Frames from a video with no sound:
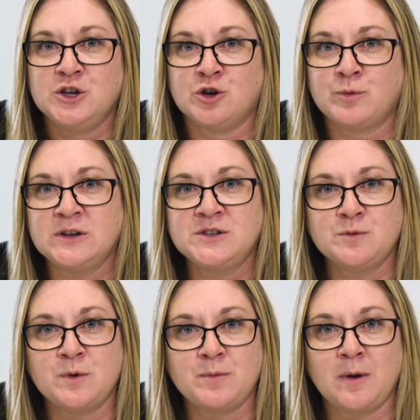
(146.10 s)
Your
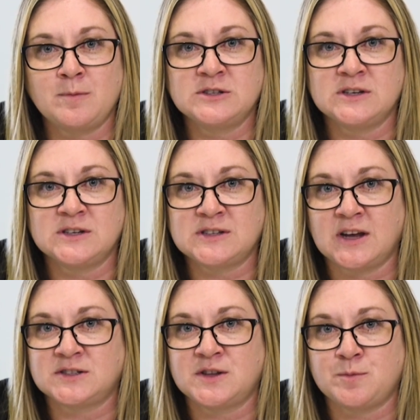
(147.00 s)
realtor will be able to
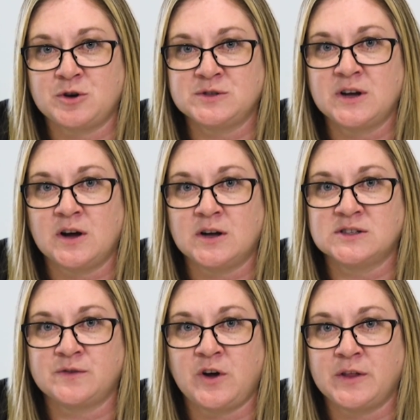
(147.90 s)
discuss the pros and
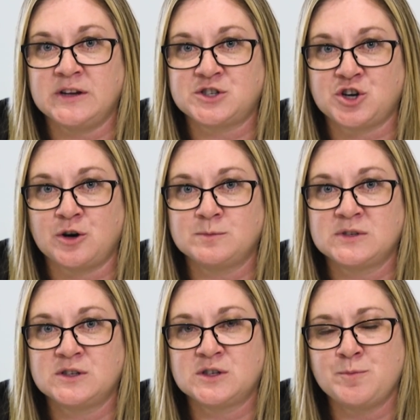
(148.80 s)
cons of all these
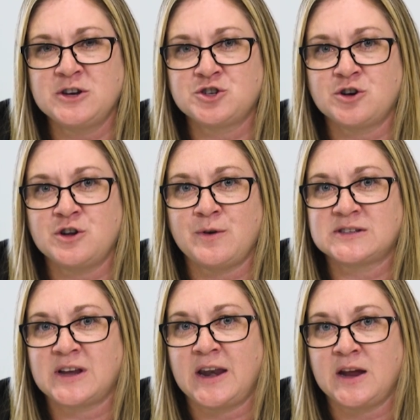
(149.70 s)
terms, so make sure you
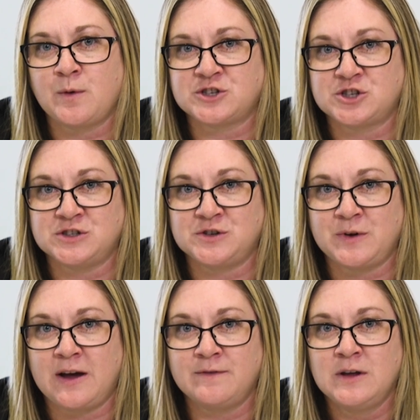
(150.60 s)
ask any questions you
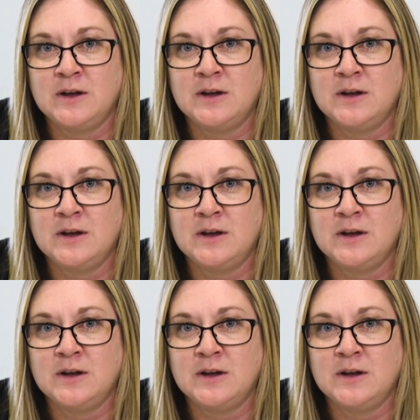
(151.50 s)
have.